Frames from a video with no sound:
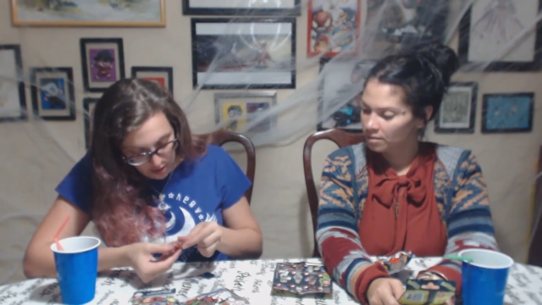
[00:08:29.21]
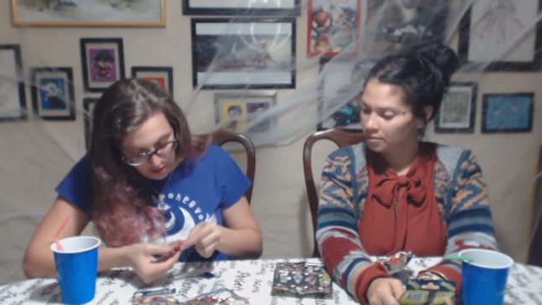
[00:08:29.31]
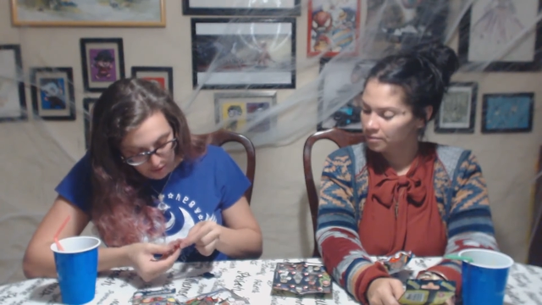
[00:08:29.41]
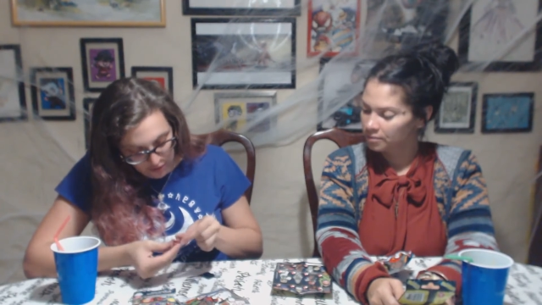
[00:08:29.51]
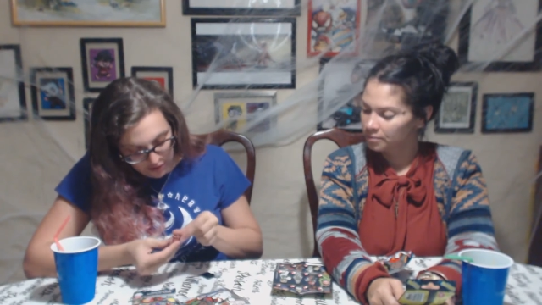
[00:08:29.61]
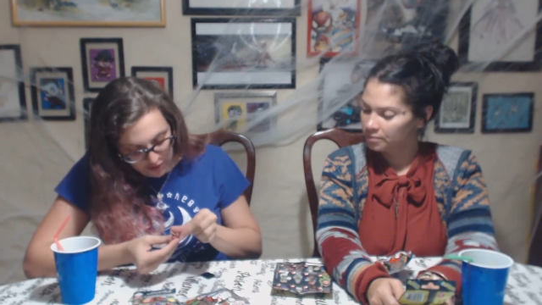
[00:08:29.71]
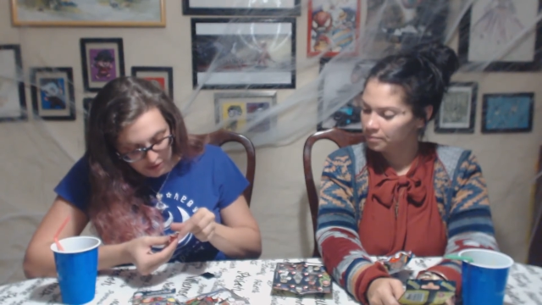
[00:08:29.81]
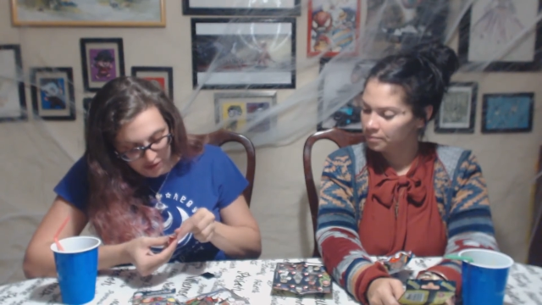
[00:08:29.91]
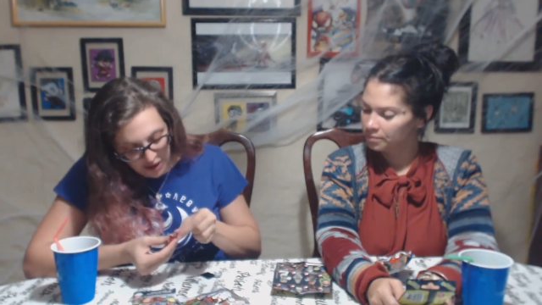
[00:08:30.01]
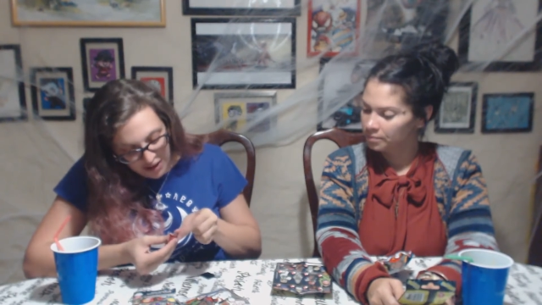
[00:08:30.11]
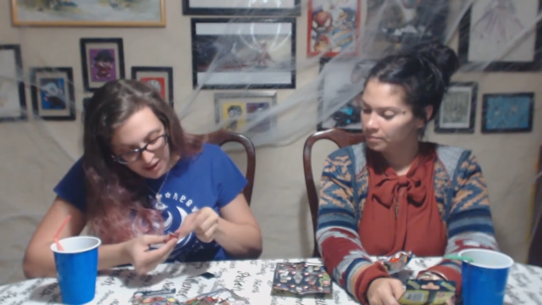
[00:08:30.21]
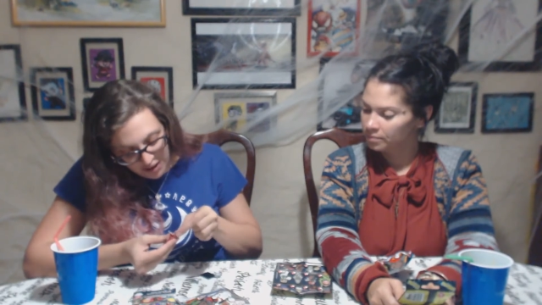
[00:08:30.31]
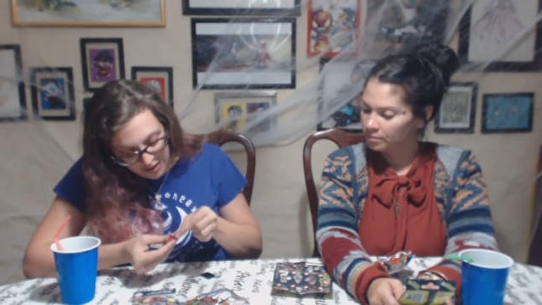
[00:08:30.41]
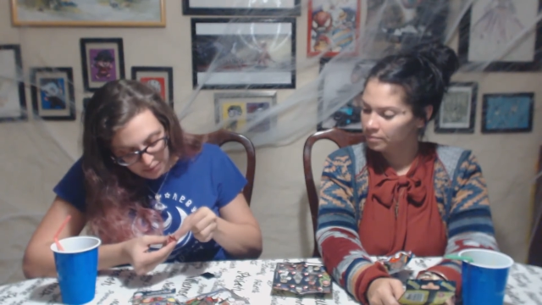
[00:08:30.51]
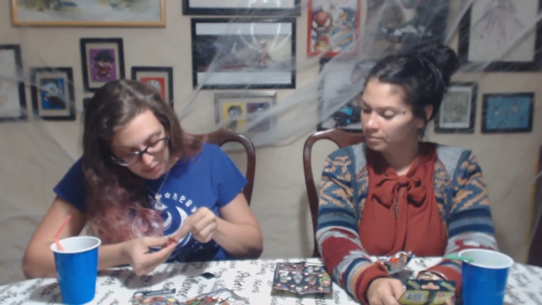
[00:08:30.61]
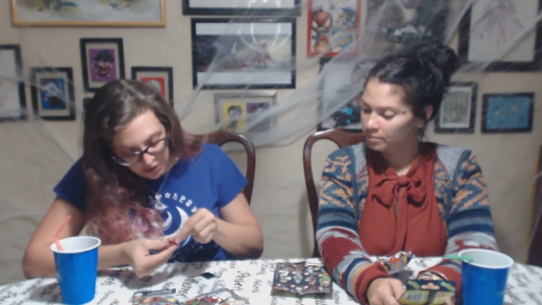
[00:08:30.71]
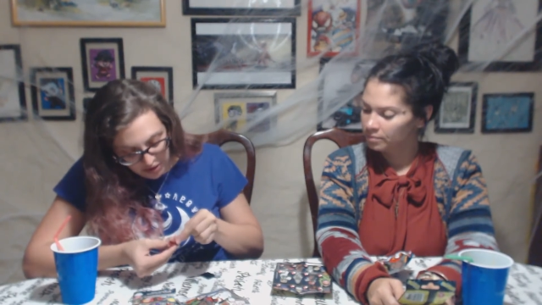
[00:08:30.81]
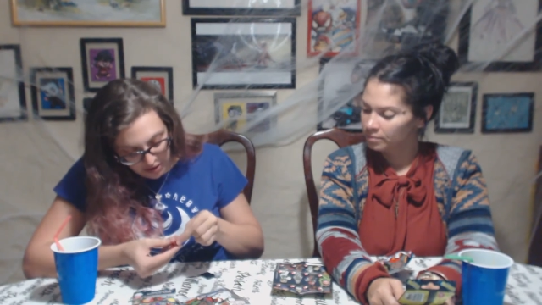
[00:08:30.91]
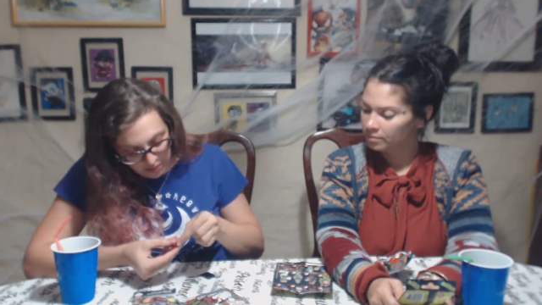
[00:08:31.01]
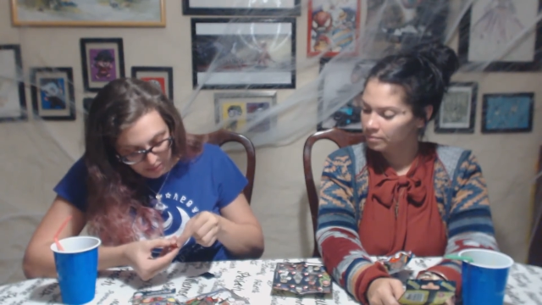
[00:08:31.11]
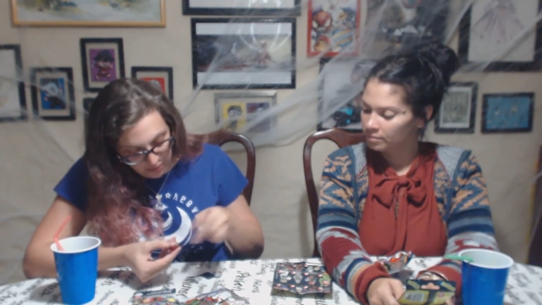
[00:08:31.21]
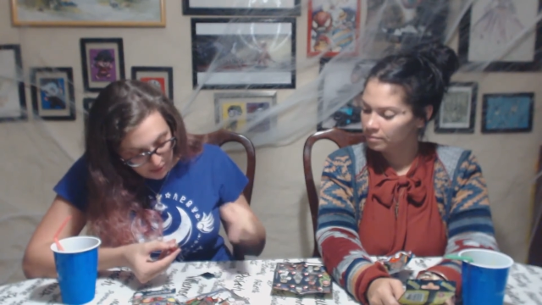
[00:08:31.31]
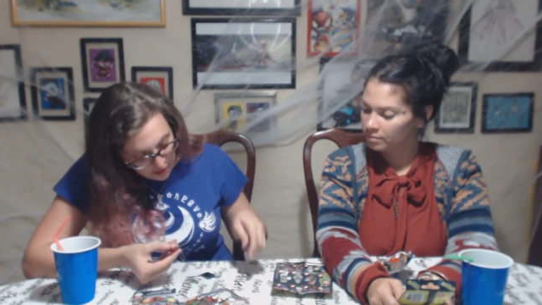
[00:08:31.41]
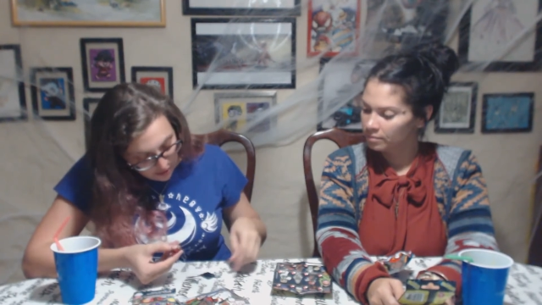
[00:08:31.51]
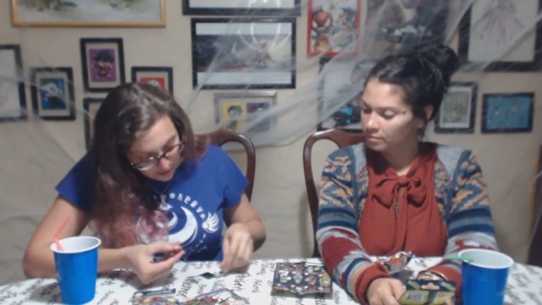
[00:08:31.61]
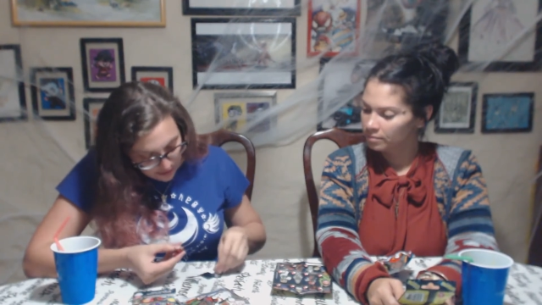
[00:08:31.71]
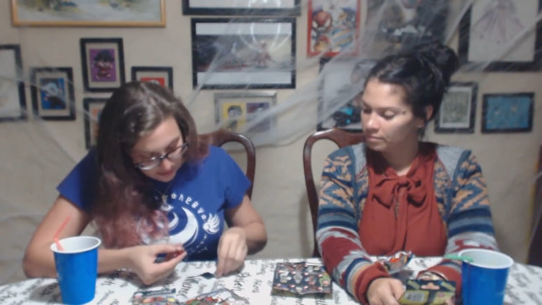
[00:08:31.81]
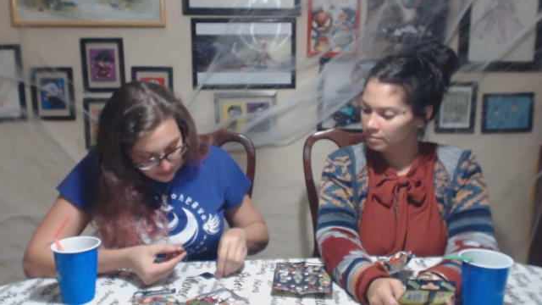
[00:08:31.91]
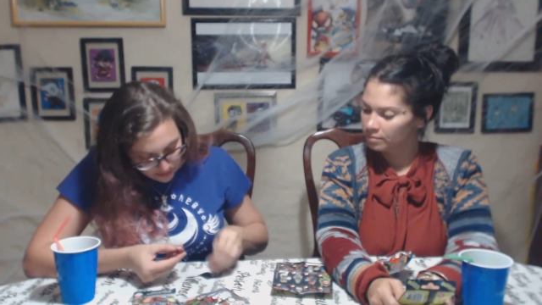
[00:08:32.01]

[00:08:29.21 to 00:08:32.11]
Speaker 1: Love the details. I kind of like the beard on him. He looks